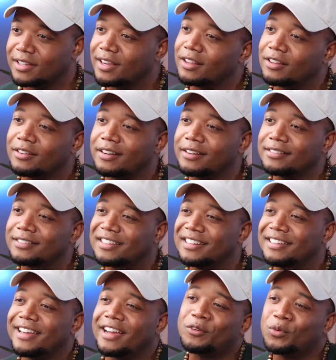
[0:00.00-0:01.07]
together and
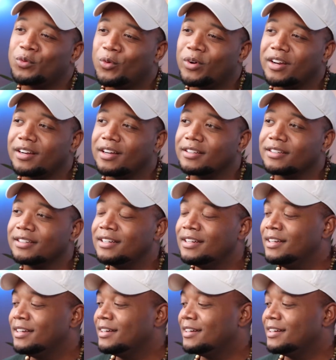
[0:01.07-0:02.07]
connect with one another,